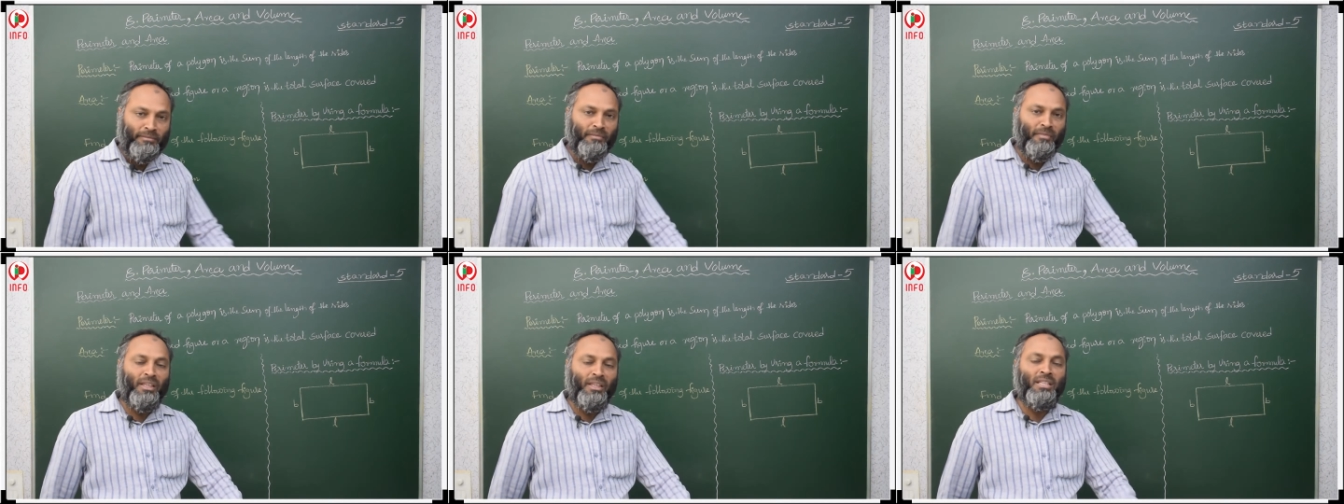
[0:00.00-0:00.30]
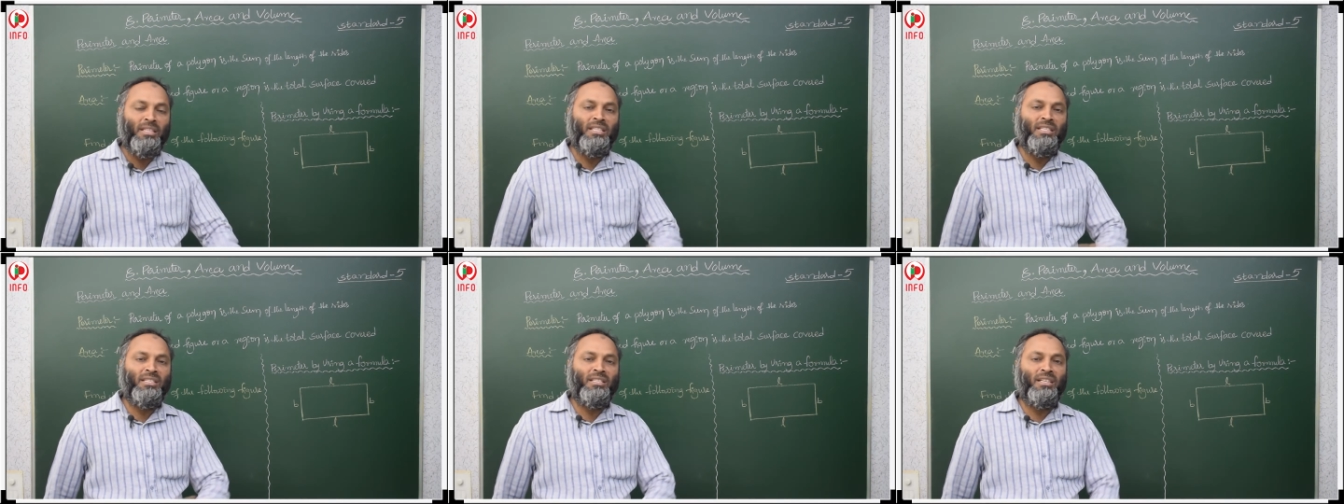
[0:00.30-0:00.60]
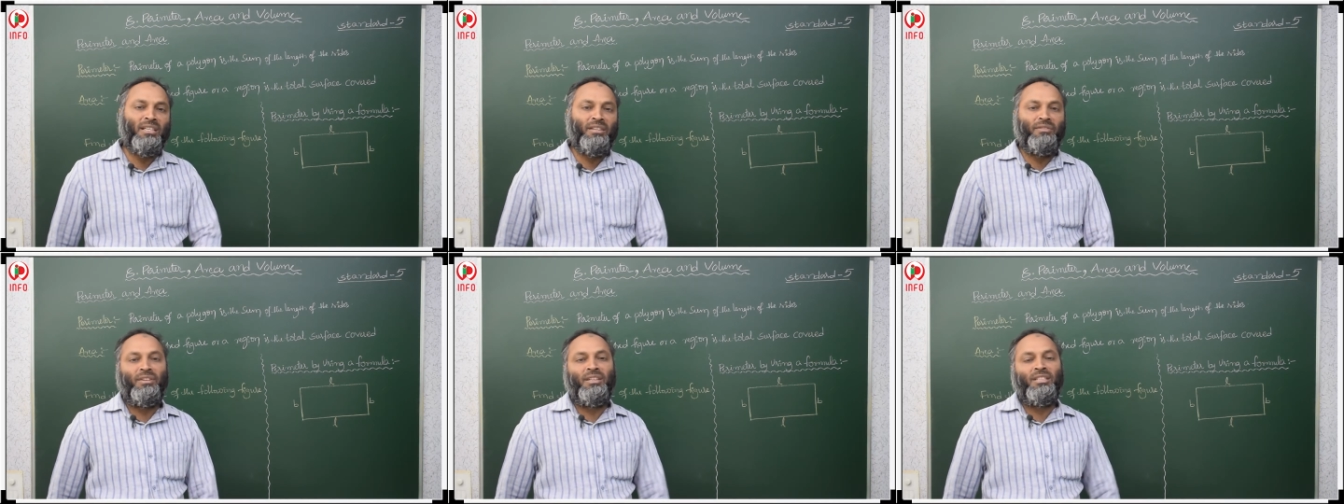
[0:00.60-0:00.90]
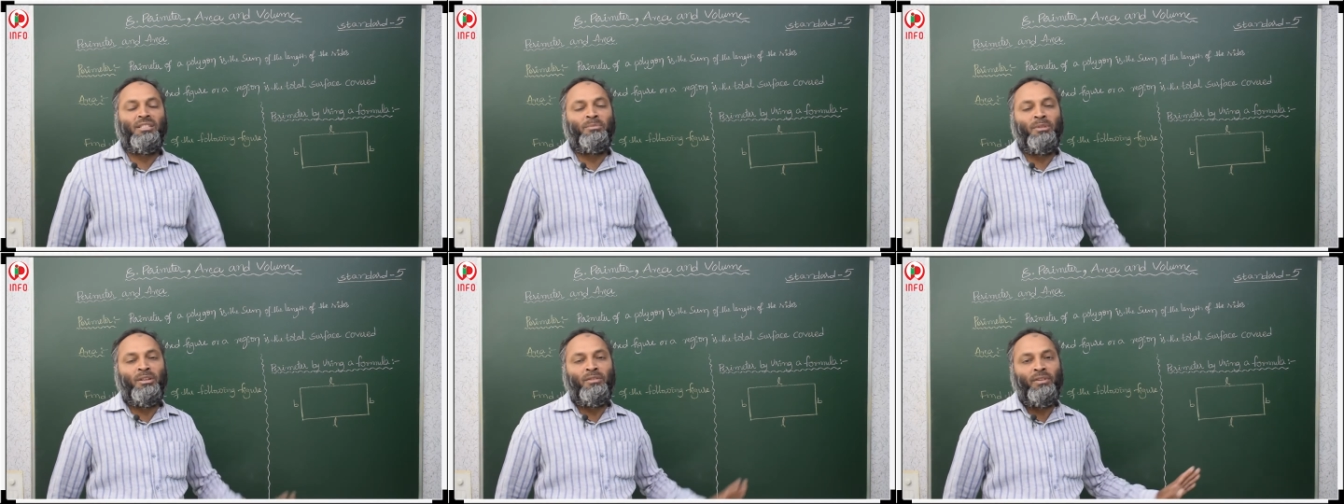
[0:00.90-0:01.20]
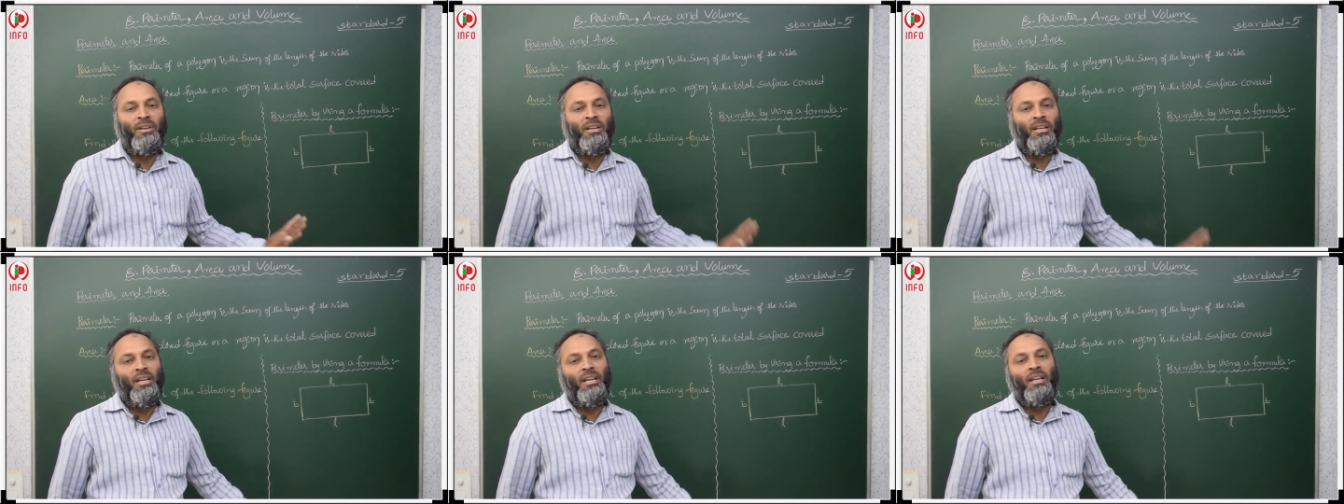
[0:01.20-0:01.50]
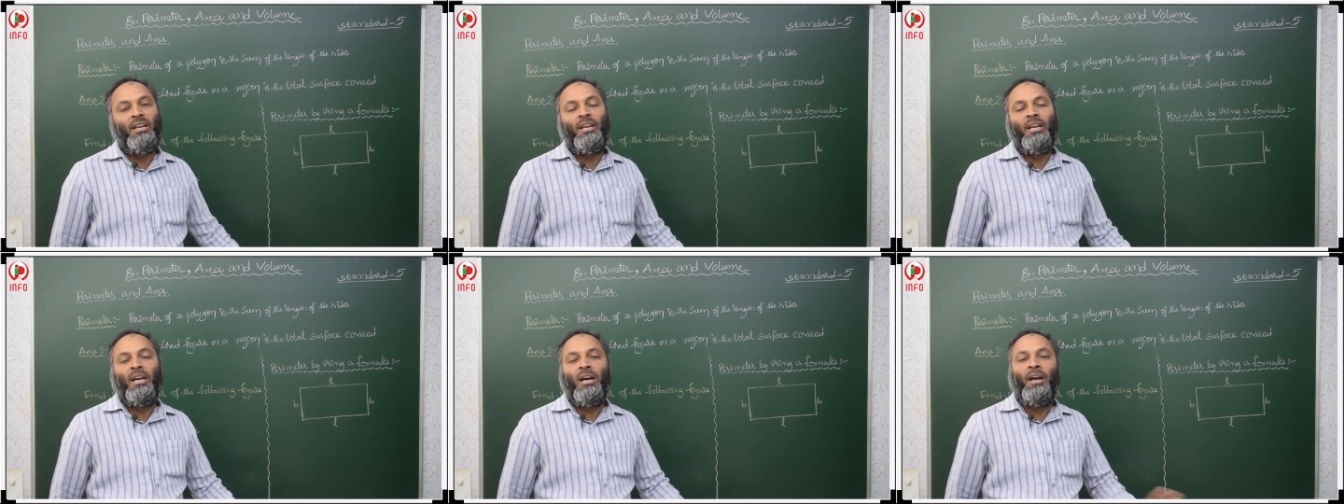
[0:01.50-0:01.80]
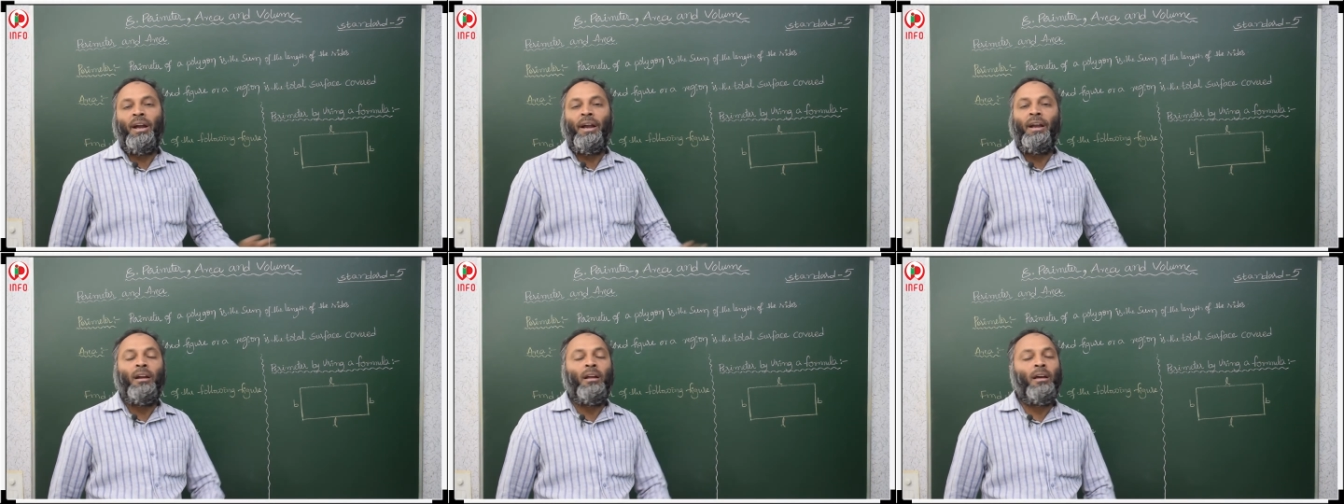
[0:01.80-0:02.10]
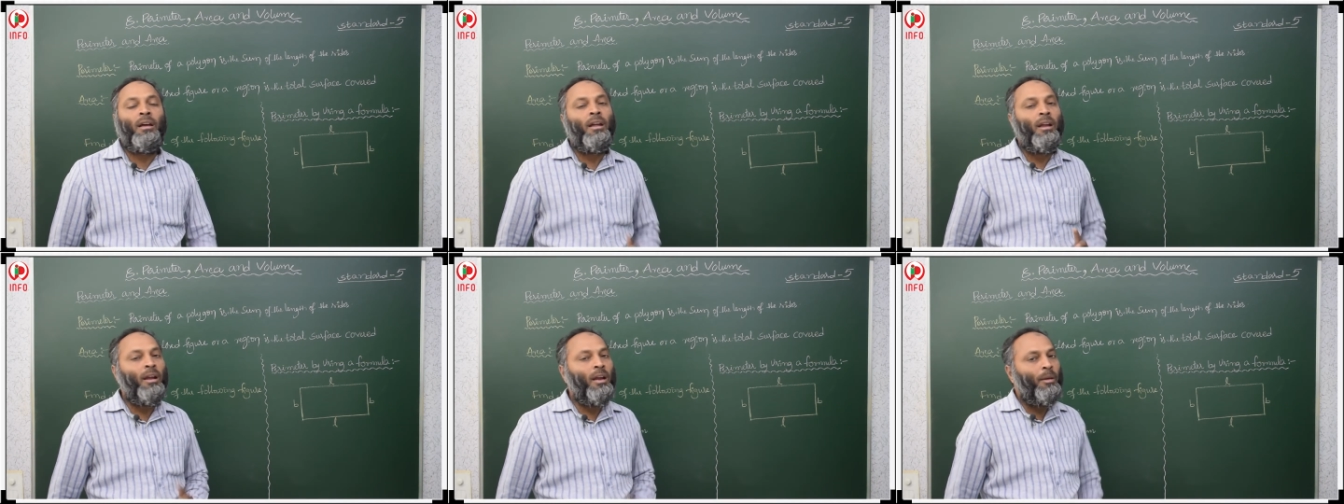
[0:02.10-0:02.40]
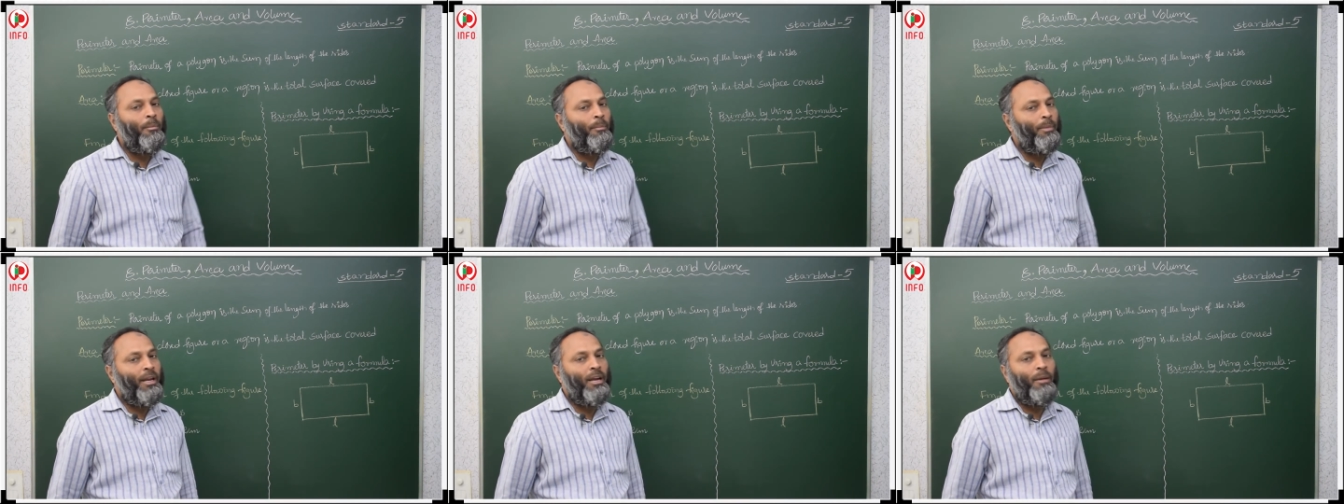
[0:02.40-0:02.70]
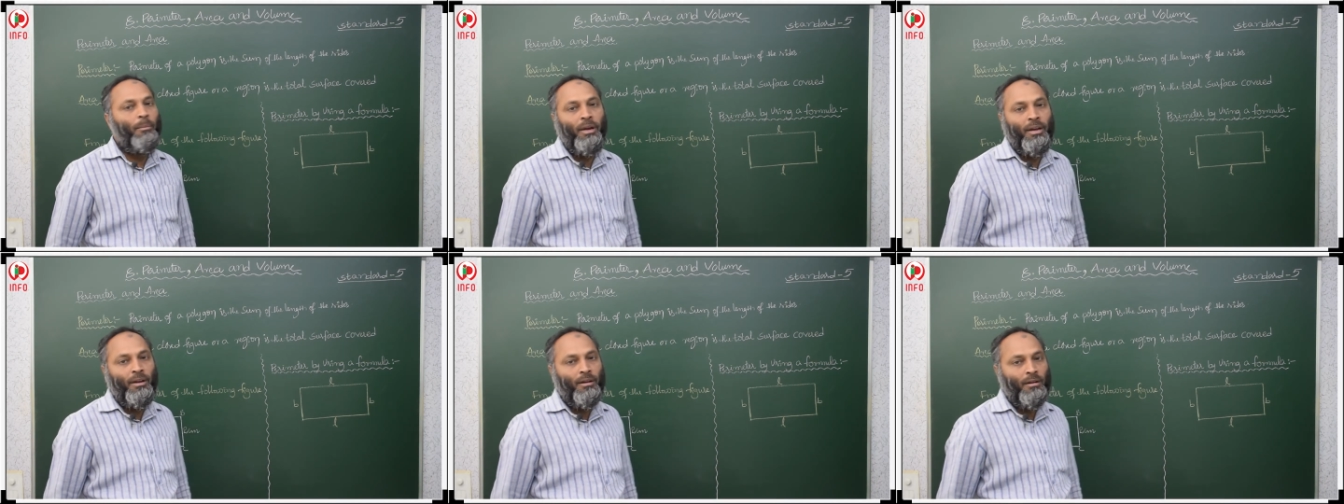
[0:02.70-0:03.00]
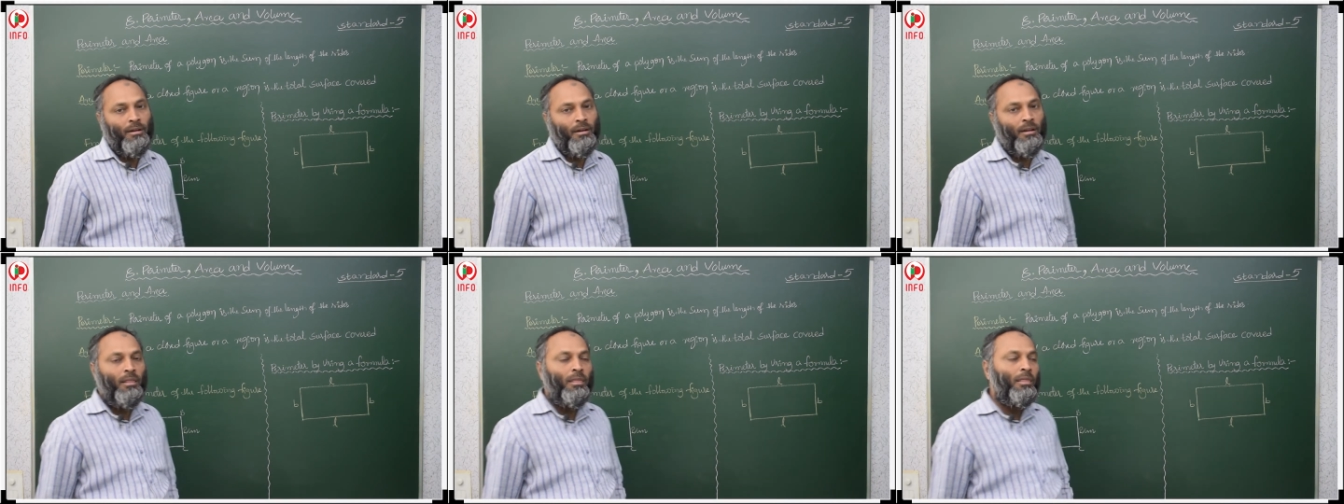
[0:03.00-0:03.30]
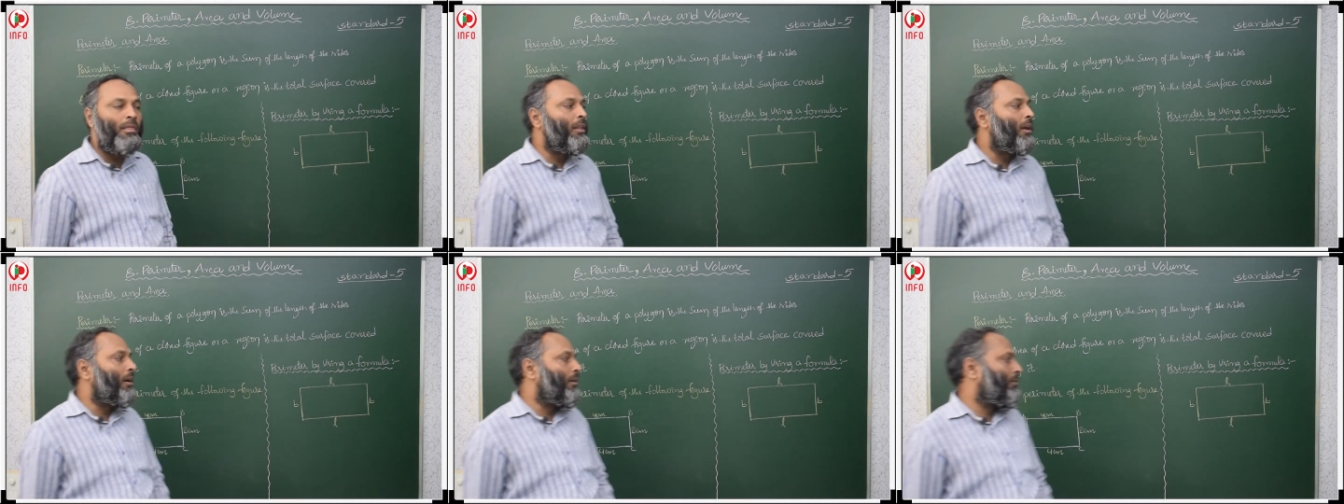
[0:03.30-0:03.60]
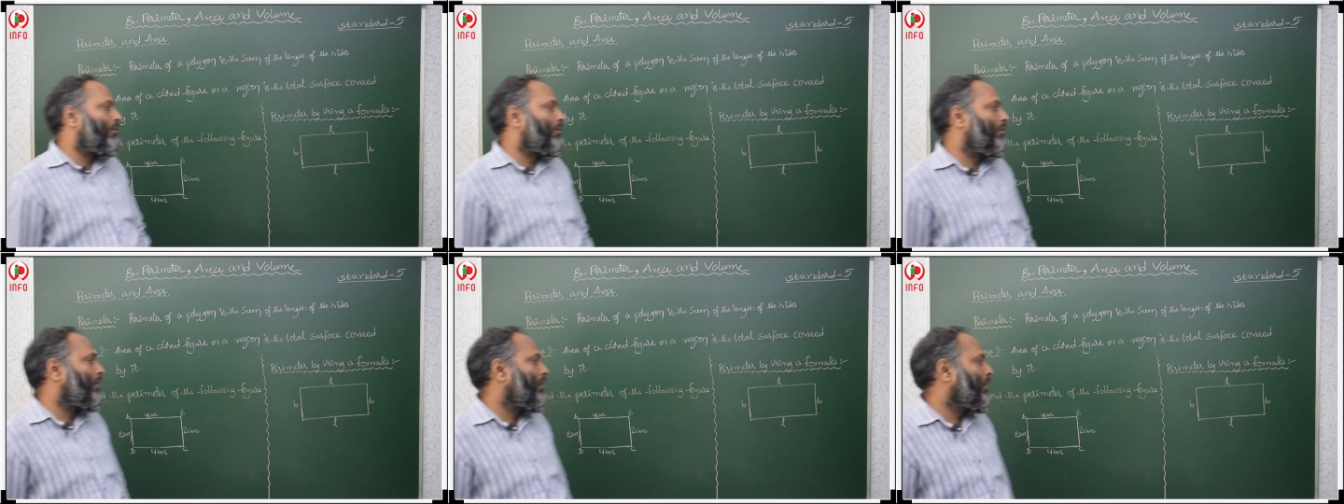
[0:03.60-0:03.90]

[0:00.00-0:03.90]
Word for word: This is the difference between area and perimeter. Now,